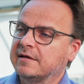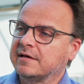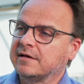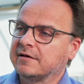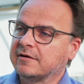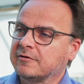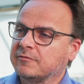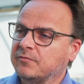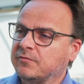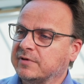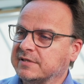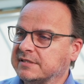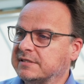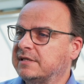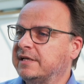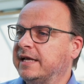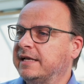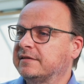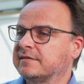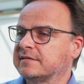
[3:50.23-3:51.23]
with the
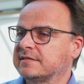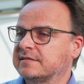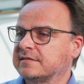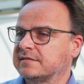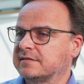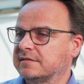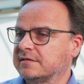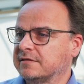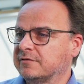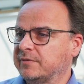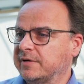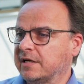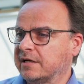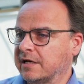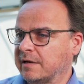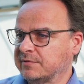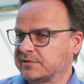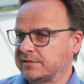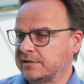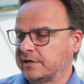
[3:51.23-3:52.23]
latest when it
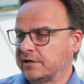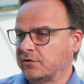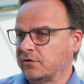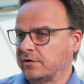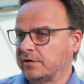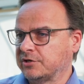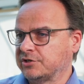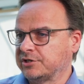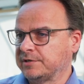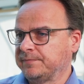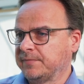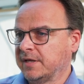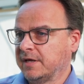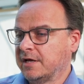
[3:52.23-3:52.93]
comes to technology.